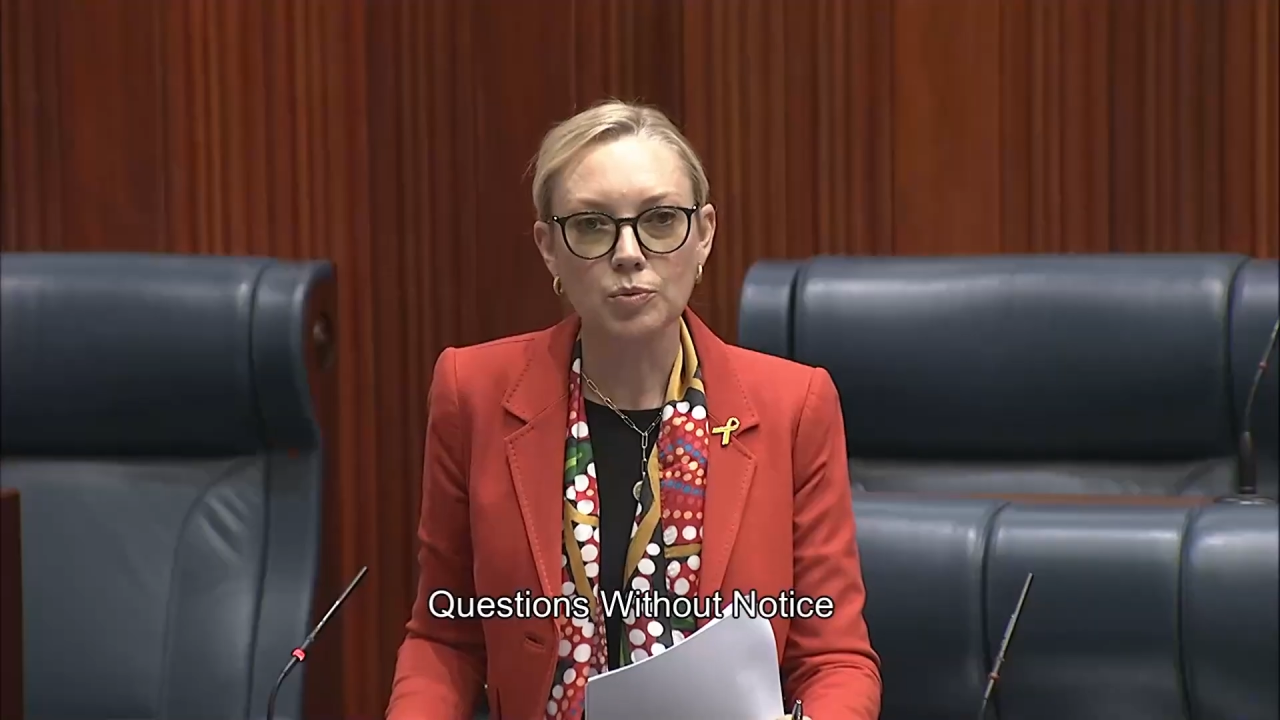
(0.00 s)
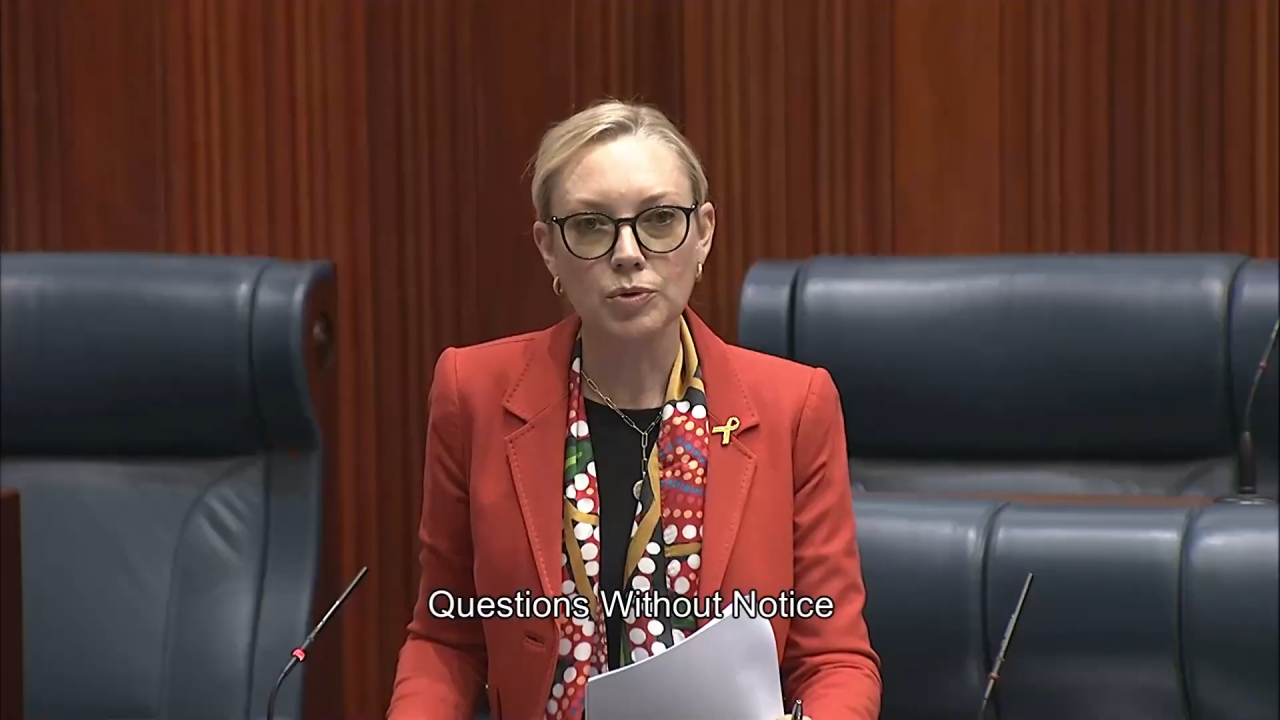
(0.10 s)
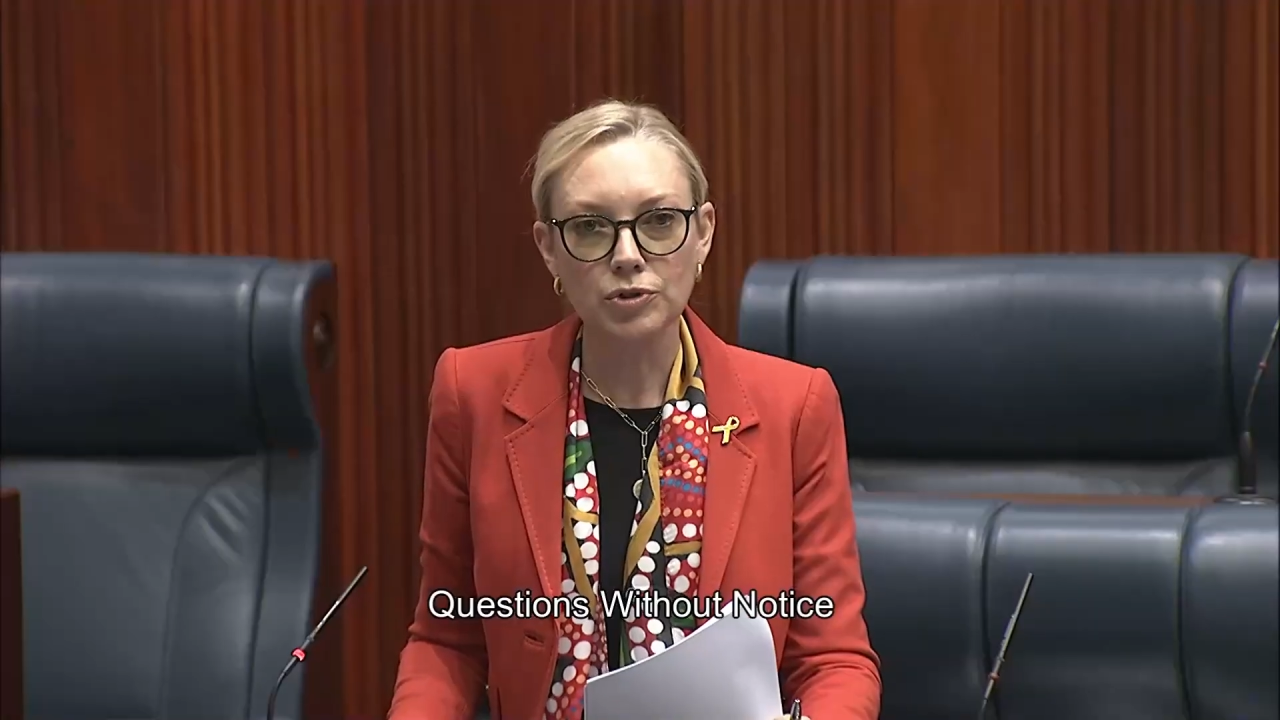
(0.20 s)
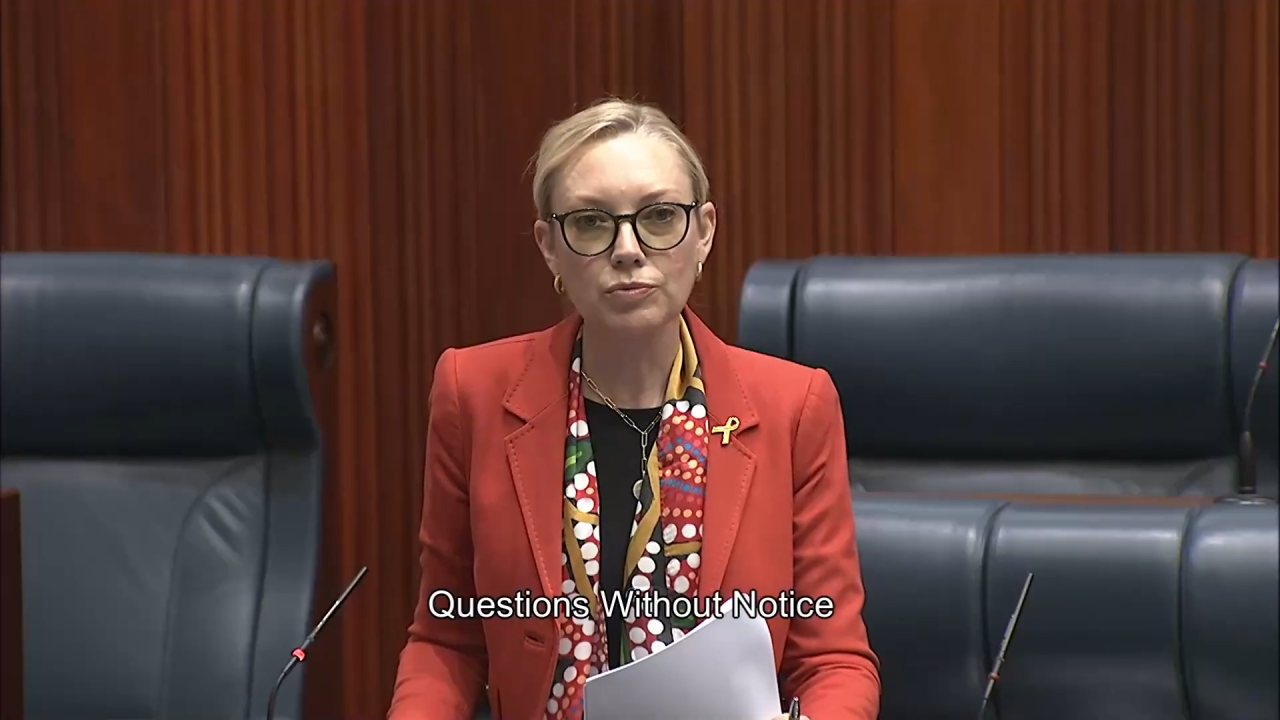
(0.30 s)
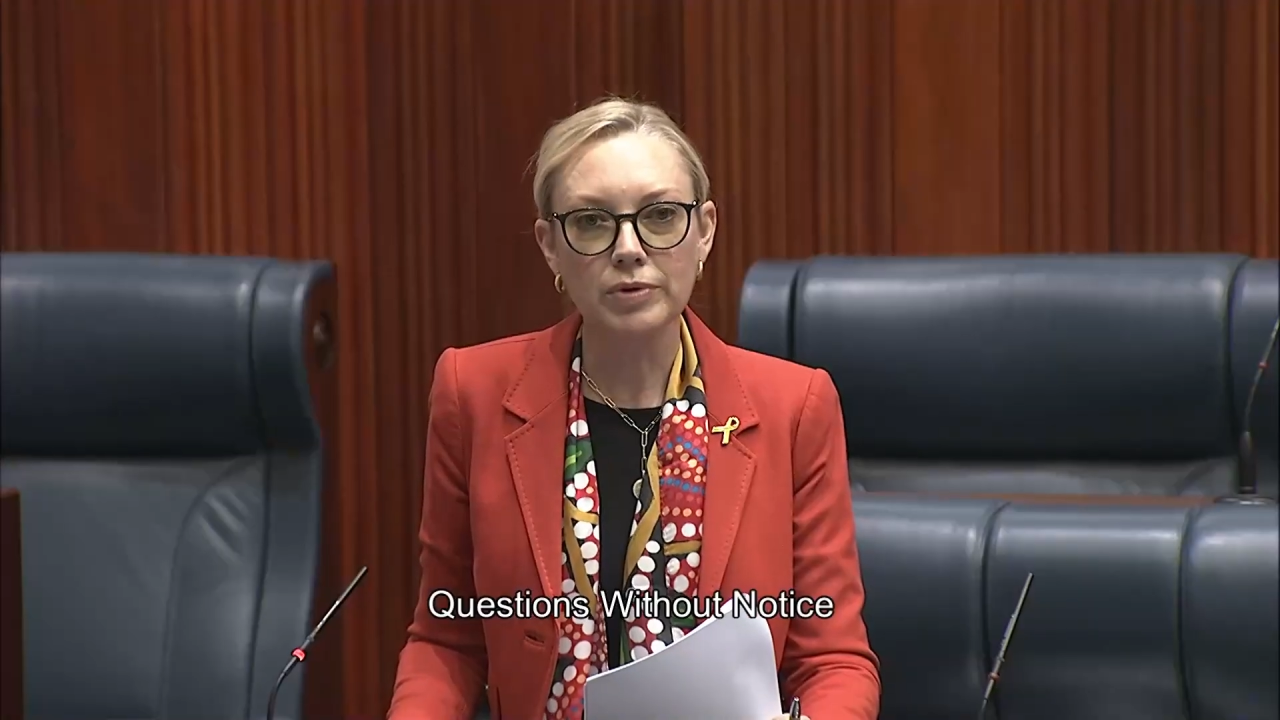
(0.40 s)
Will
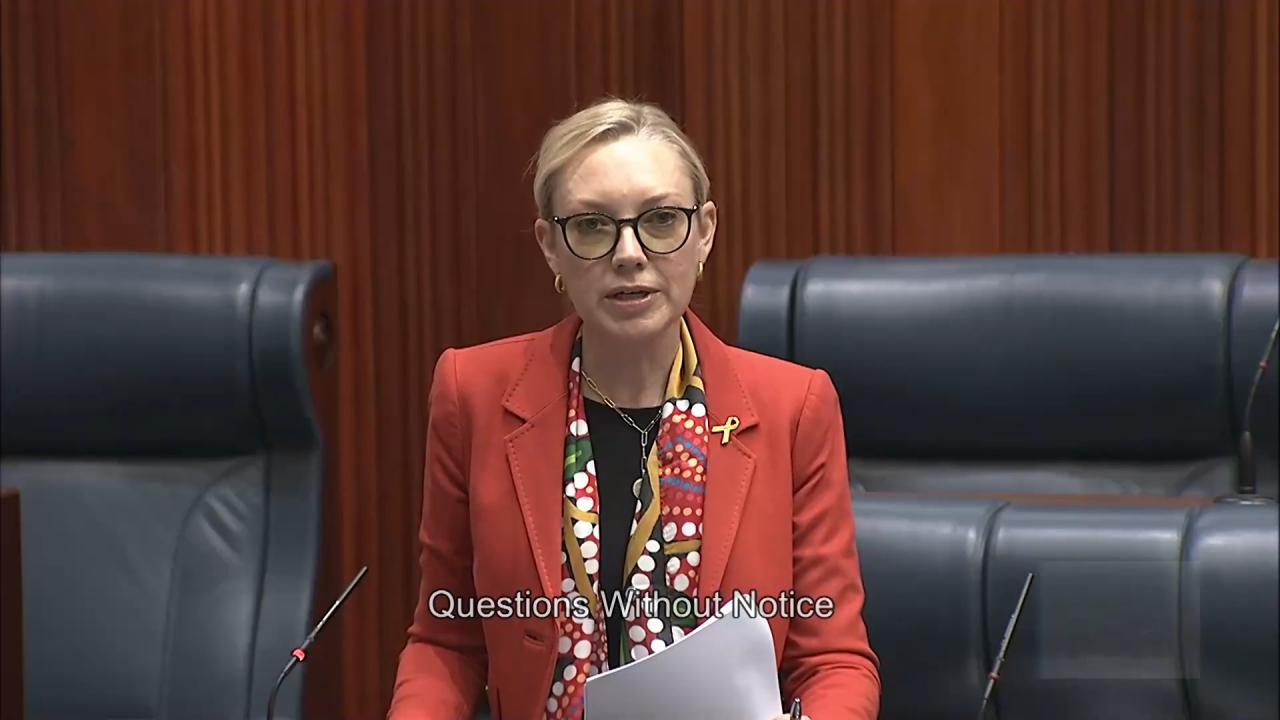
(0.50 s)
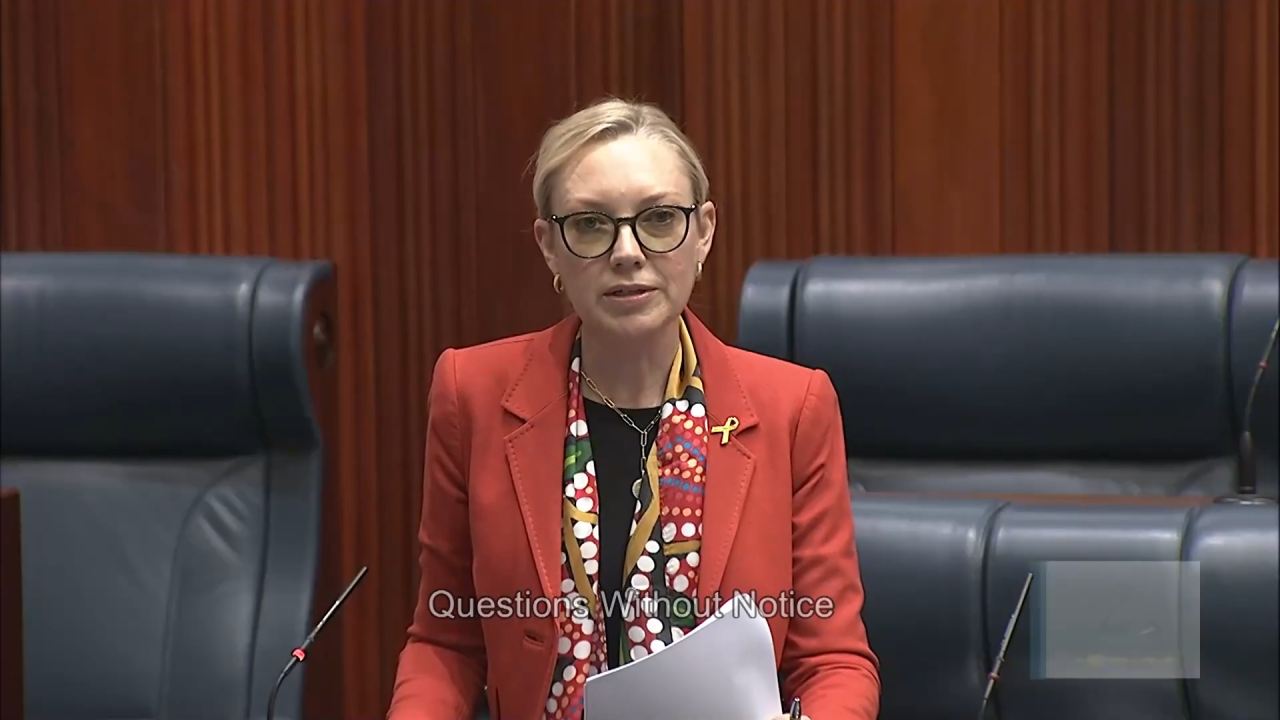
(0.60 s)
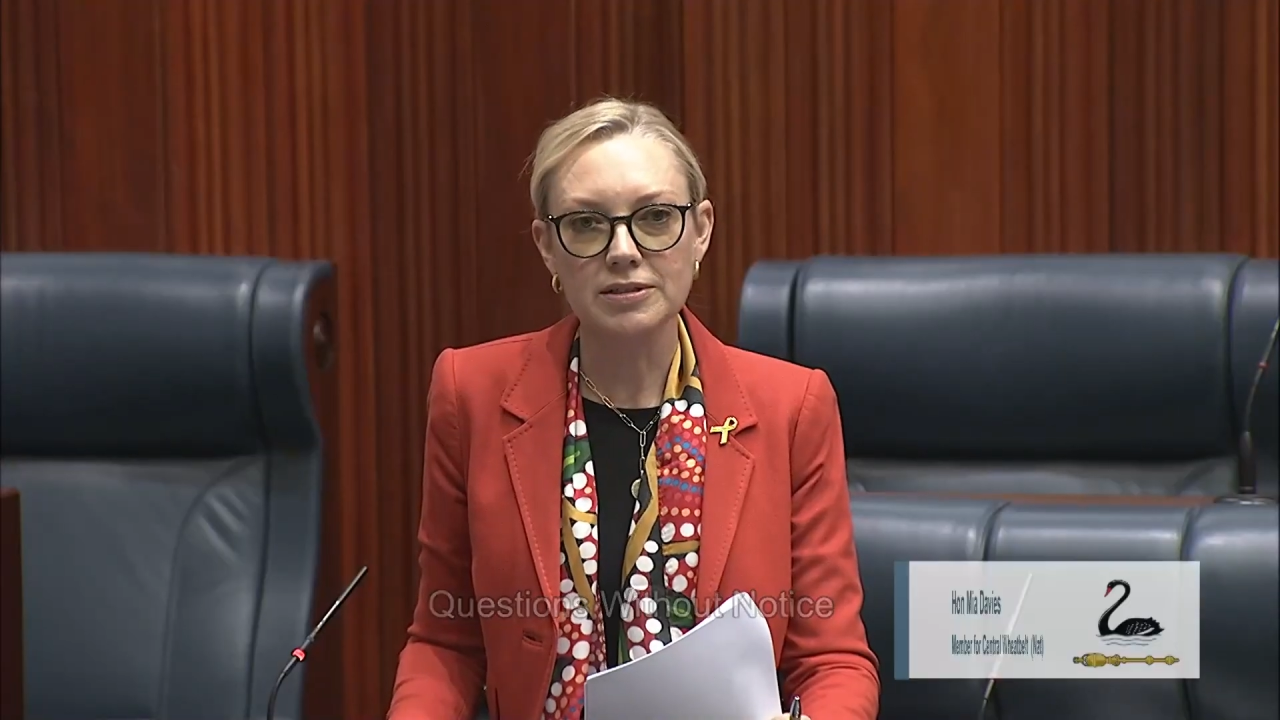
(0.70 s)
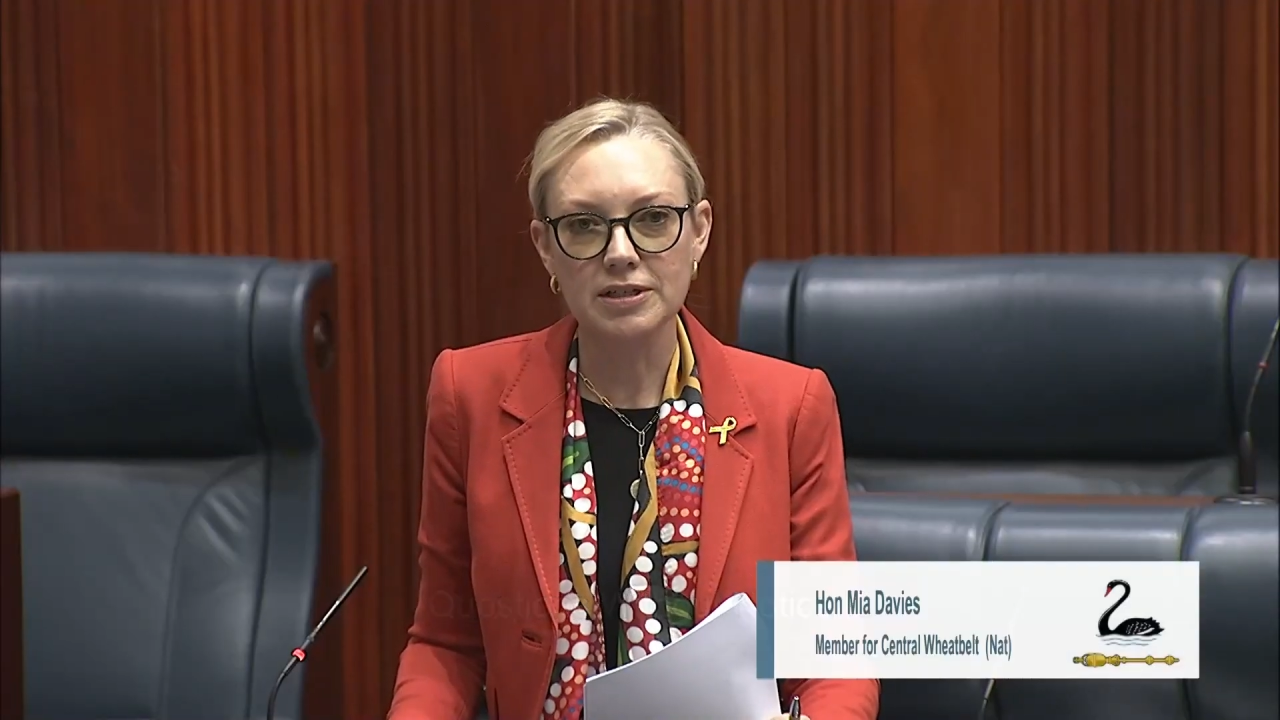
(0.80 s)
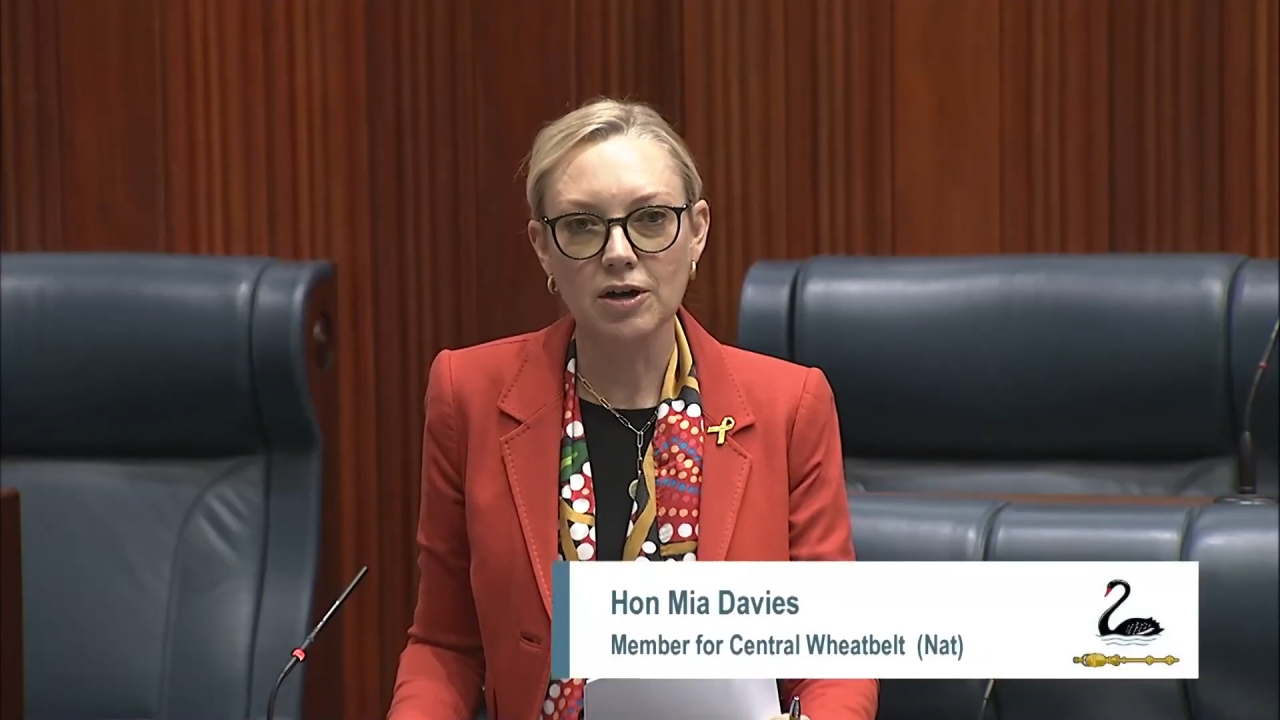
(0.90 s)
you
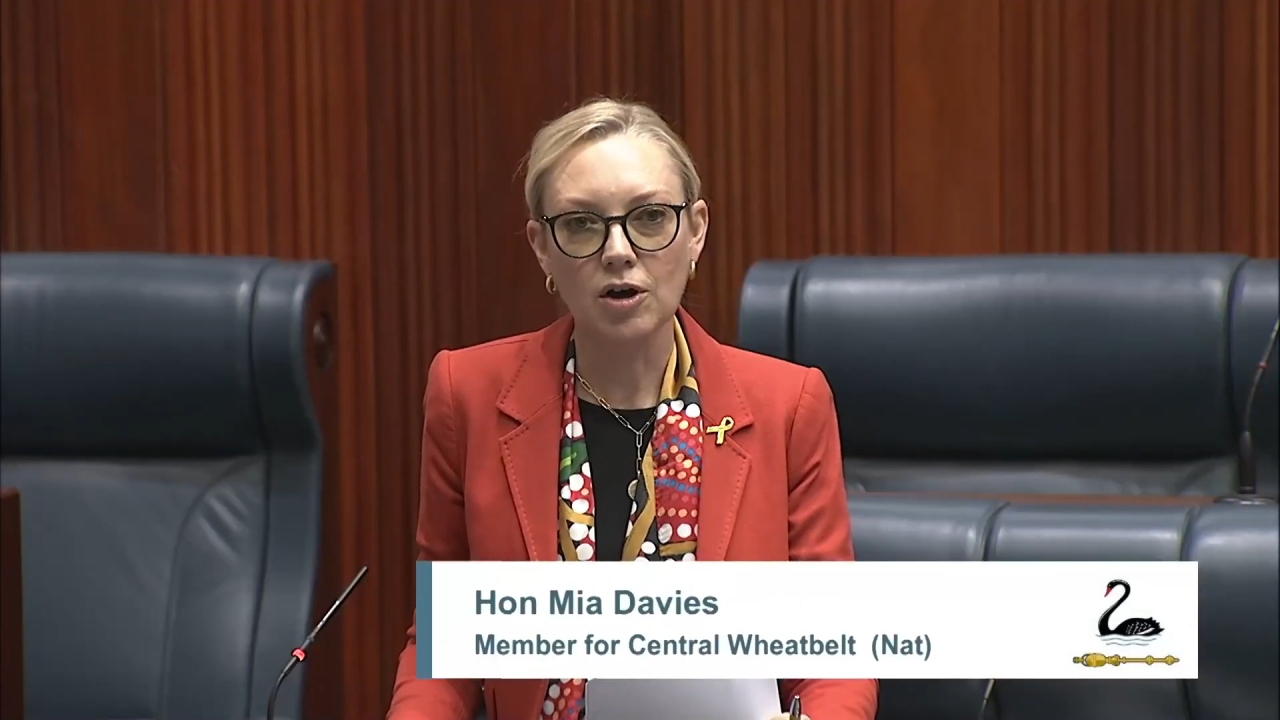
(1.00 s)
reconsider